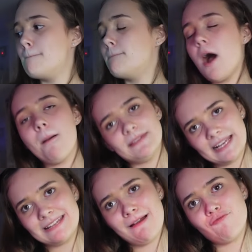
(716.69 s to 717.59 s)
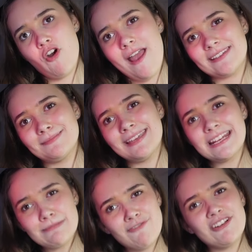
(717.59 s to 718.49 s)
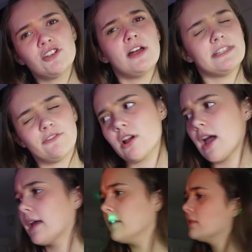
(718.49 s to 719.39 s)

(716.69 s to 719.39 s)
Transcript: But I'm sticking to my vice. I'm sticking to my original idea, okay?